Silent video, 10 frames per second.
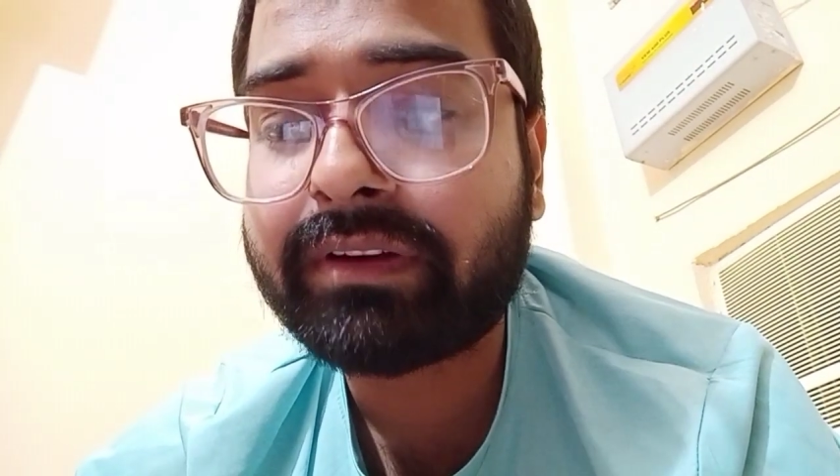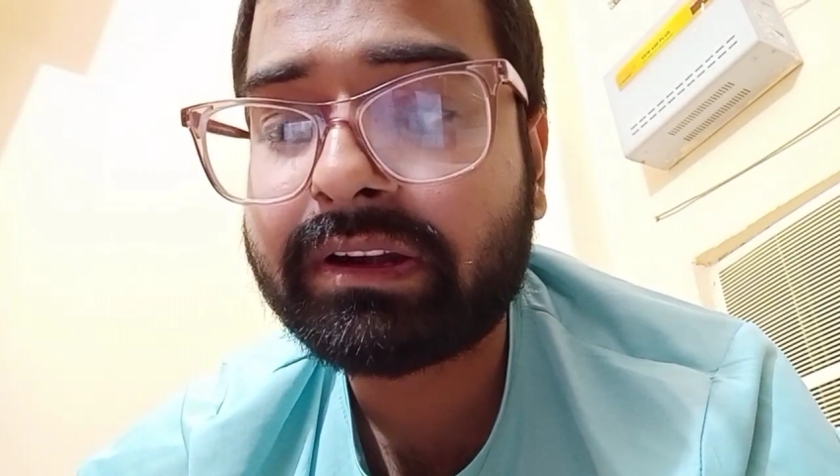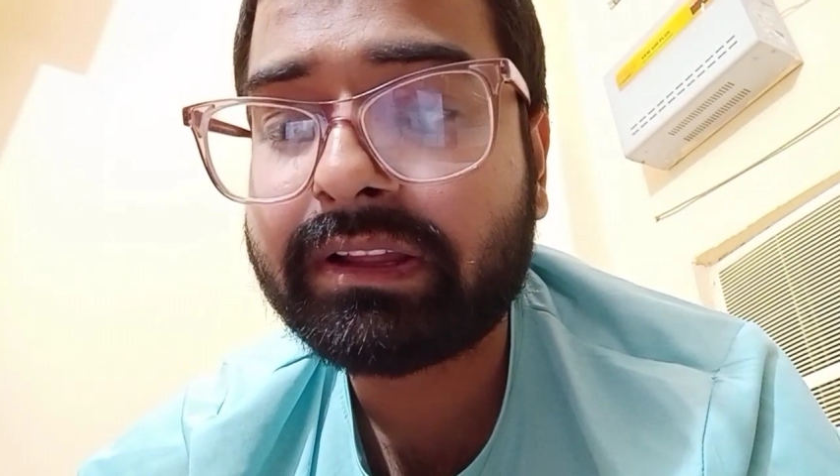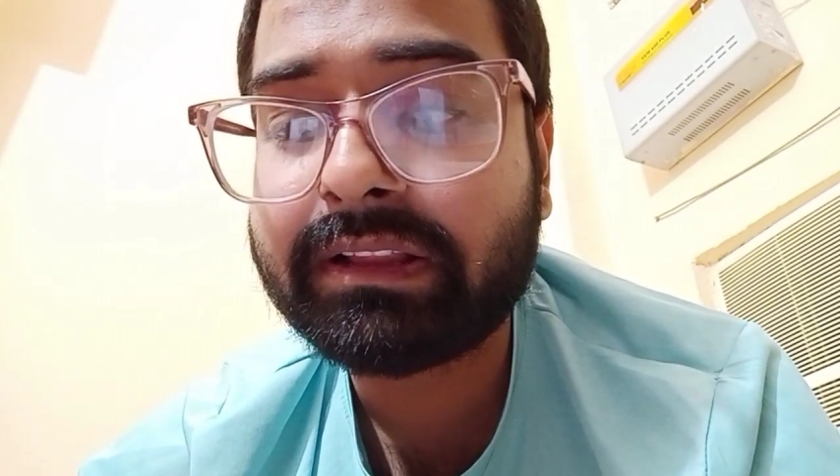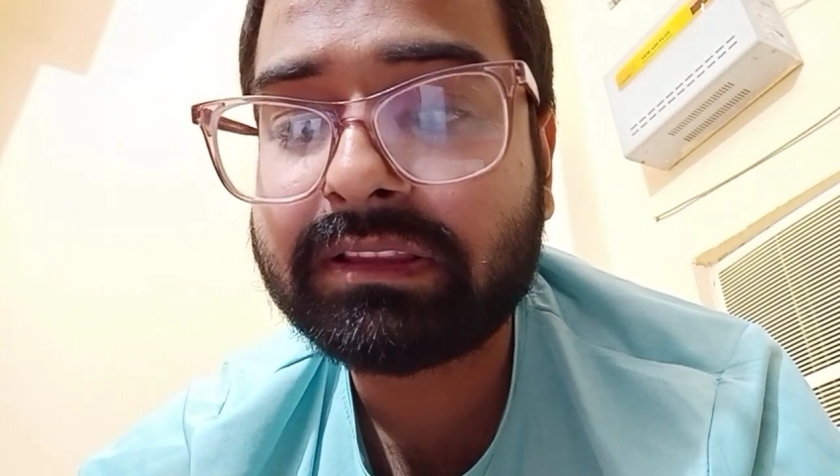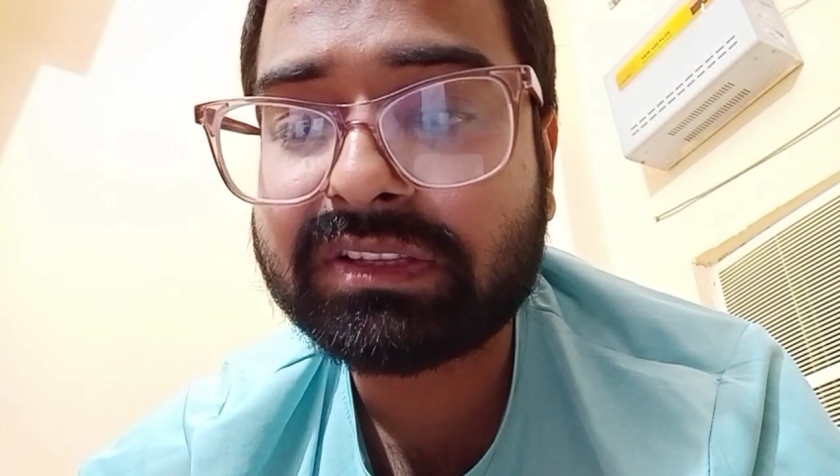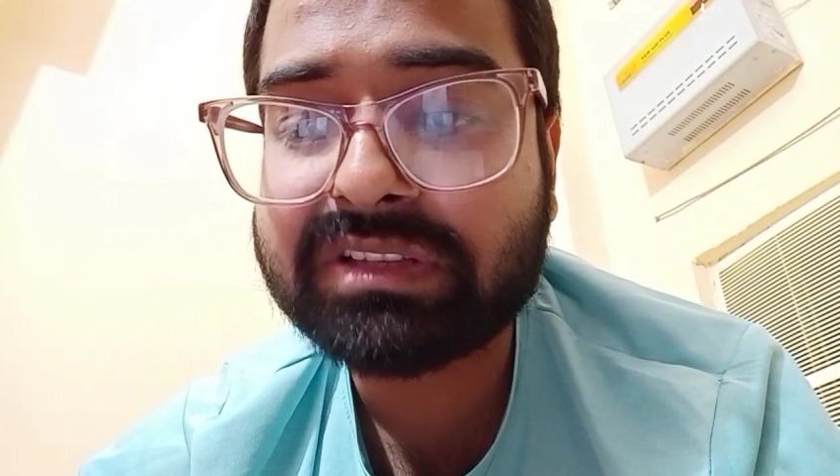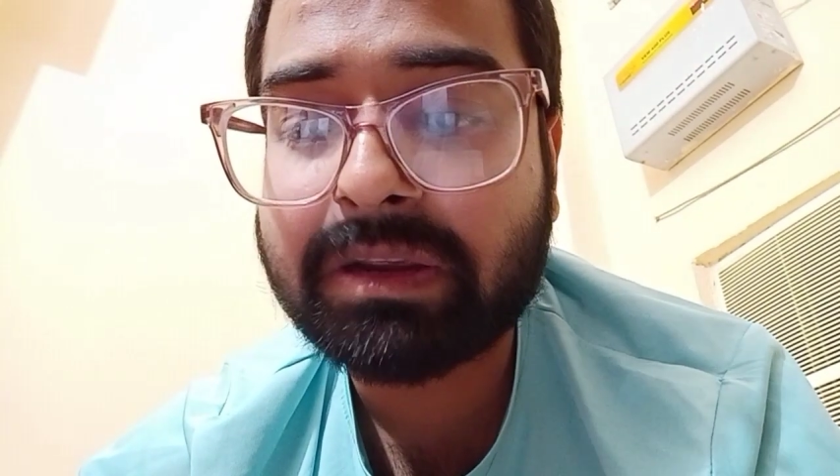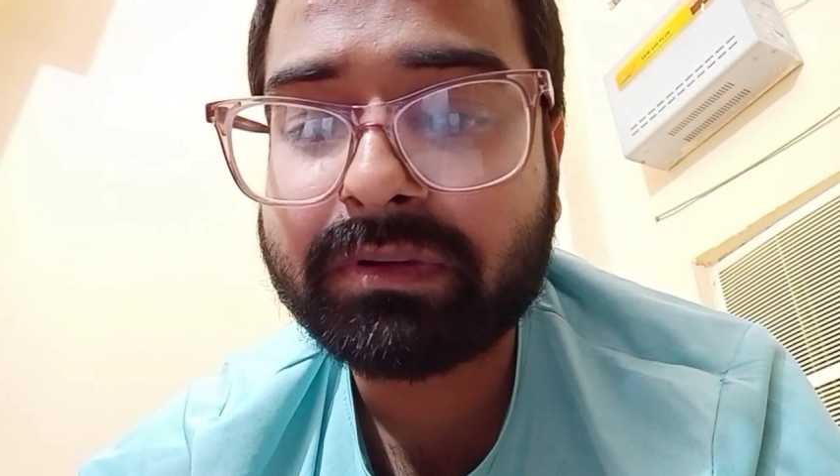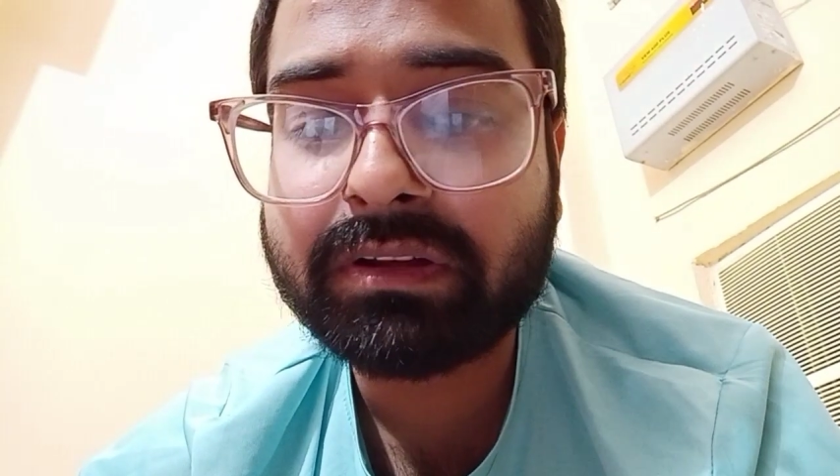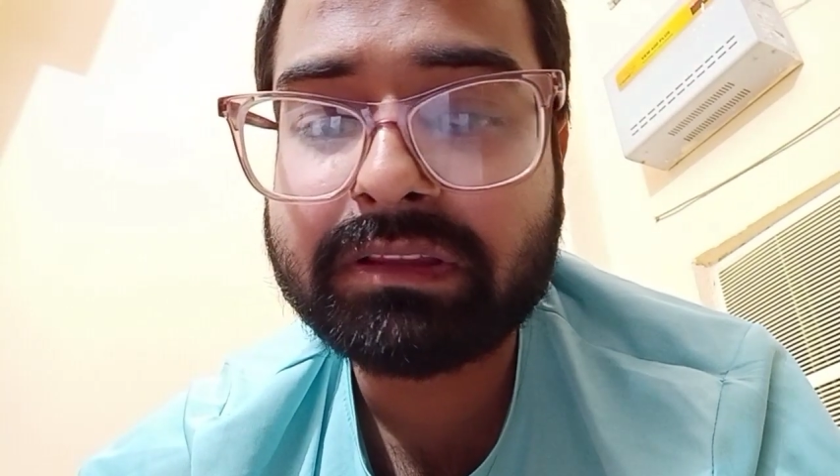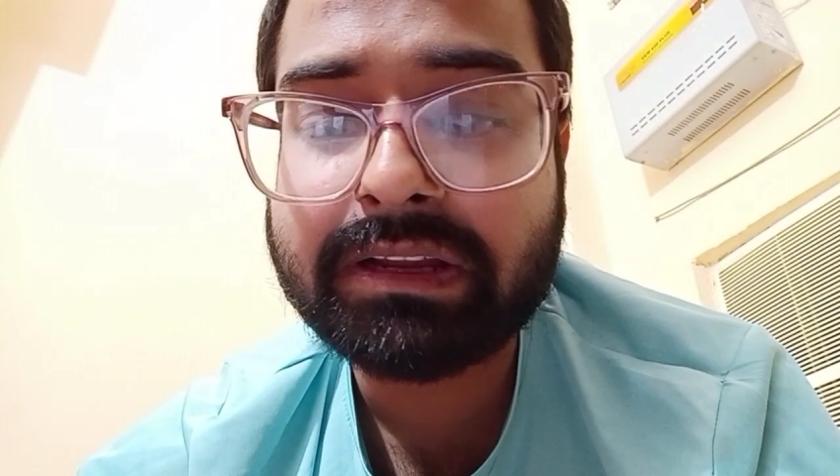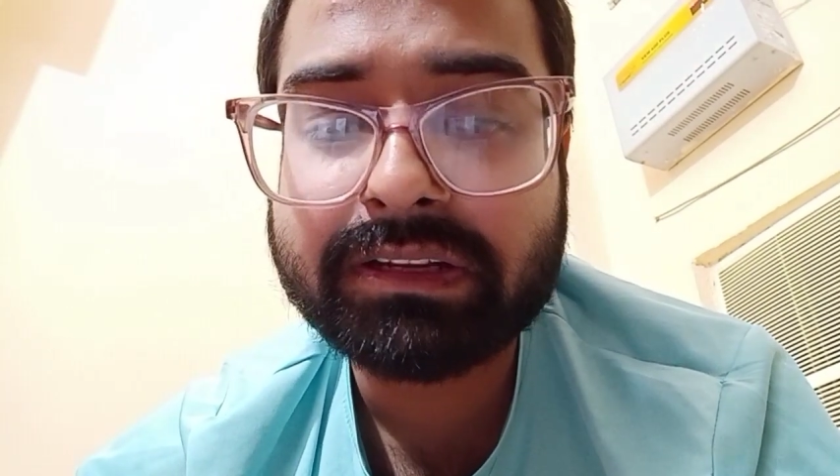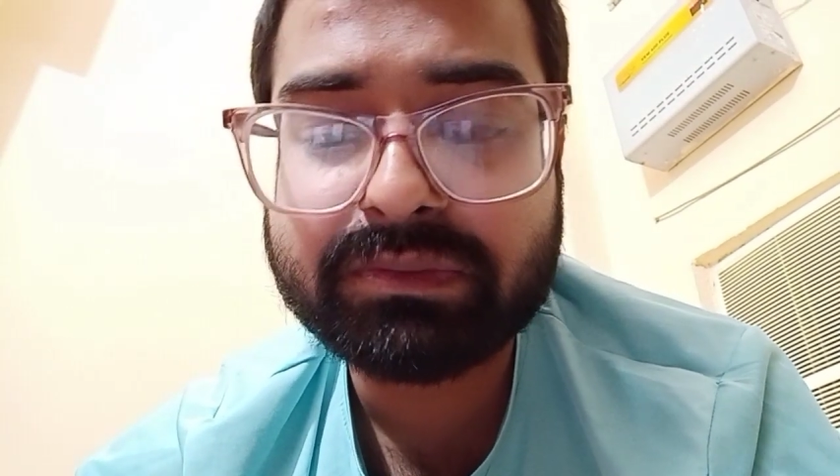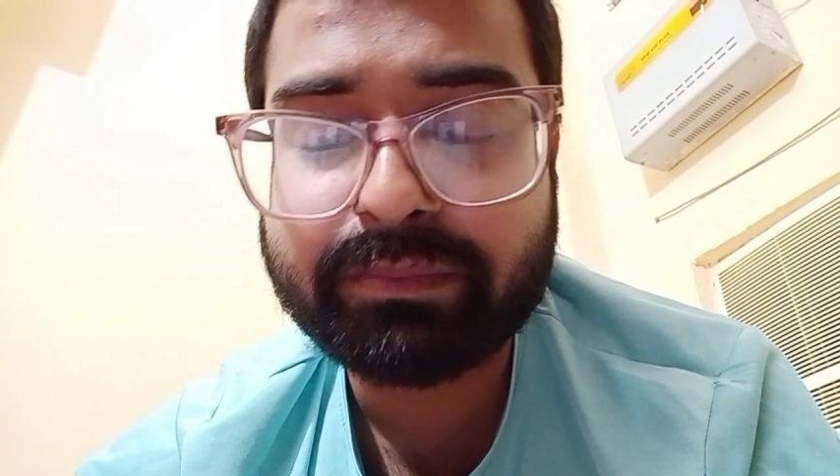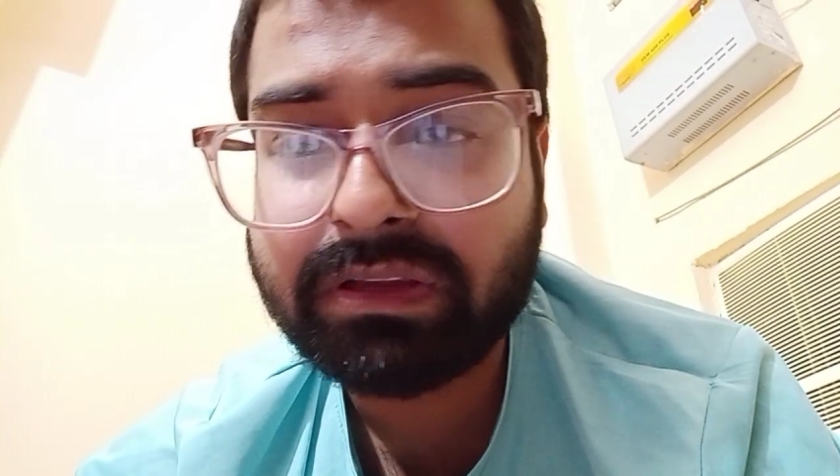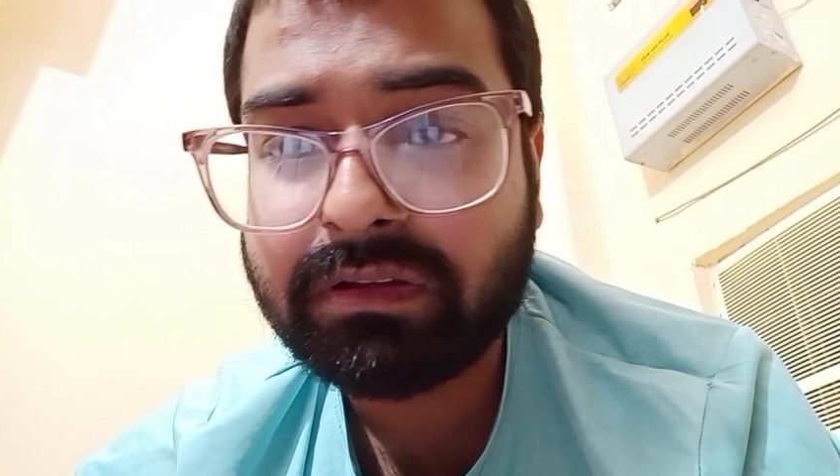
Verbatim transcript: in this chapter that is being